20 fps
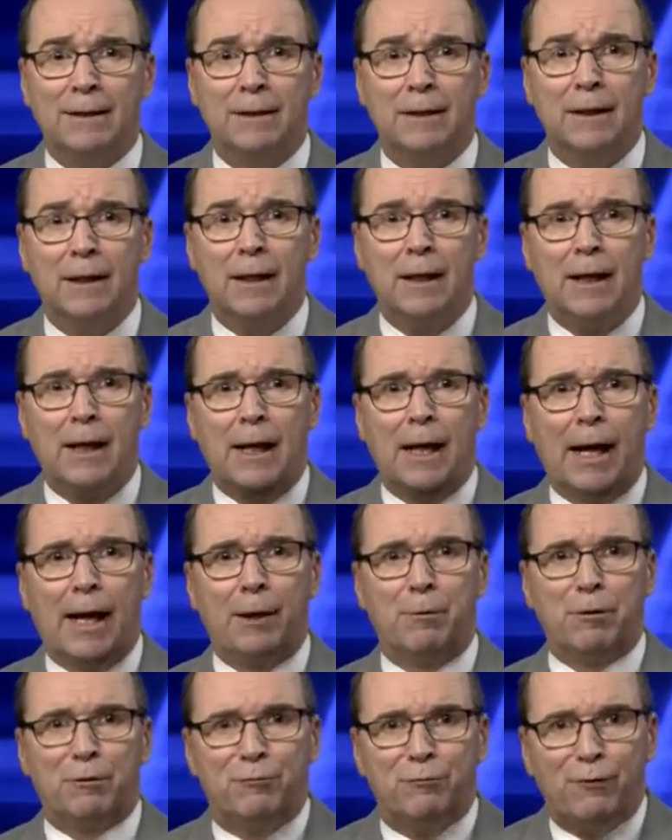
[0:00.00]
and
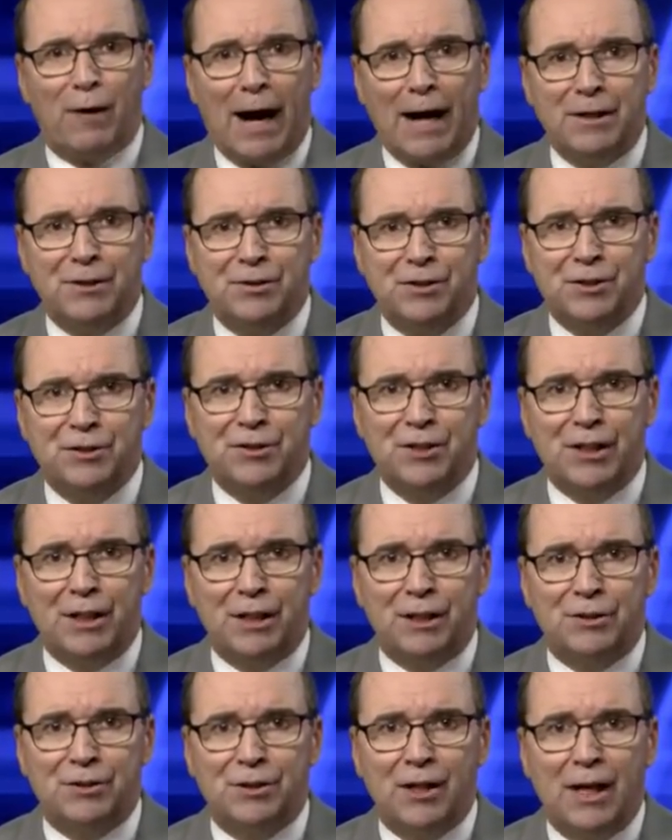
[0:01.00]
he would fight his
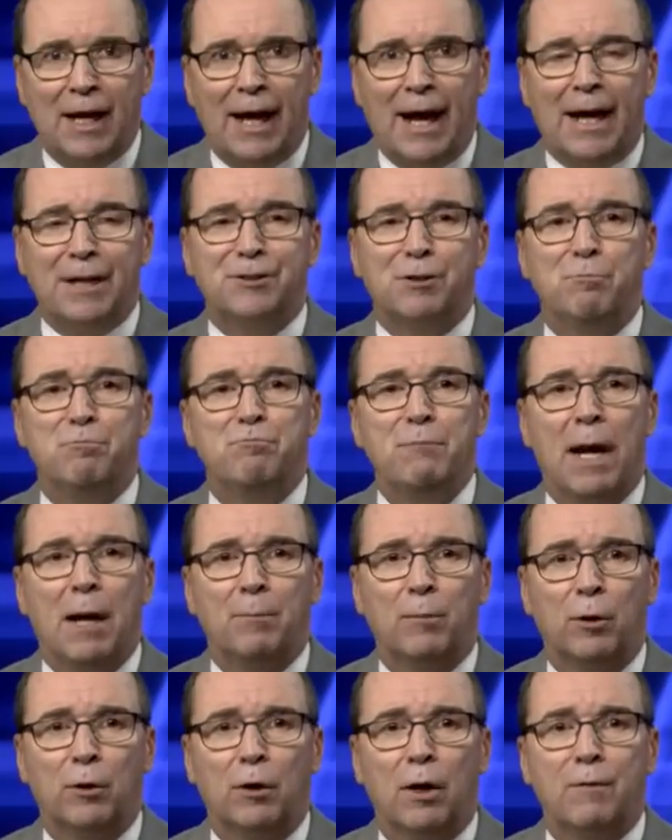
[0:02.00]
disease as a
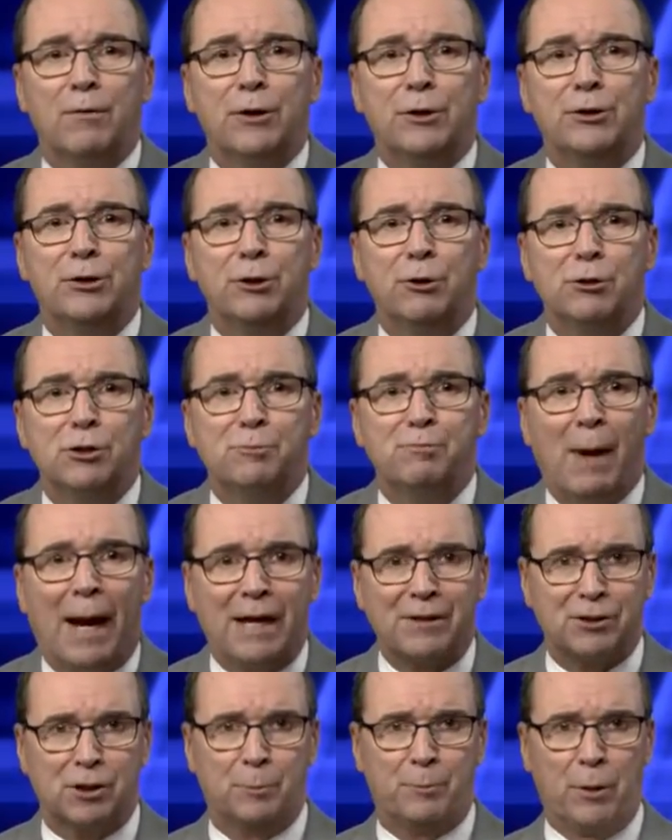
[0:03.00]
member of the Duke's
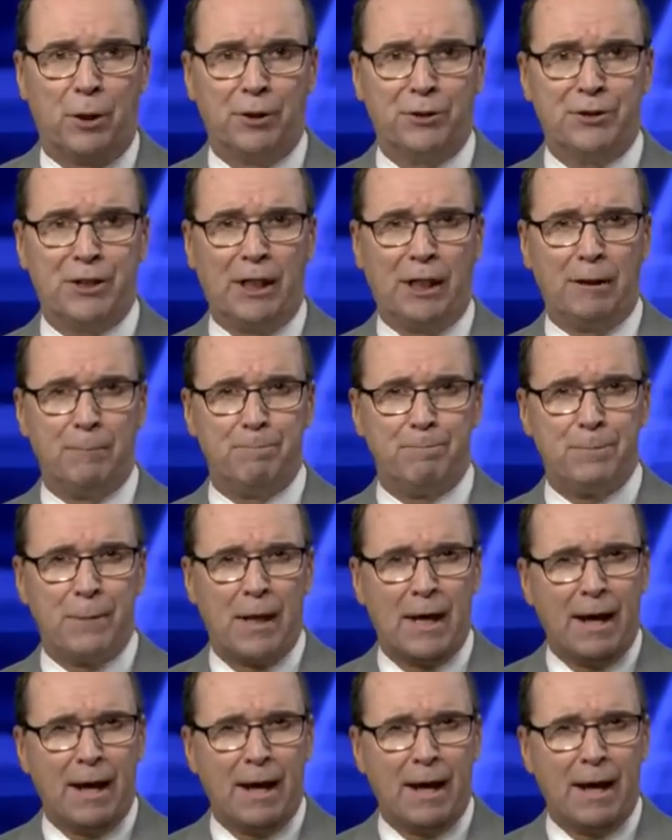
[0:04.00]
basketball team.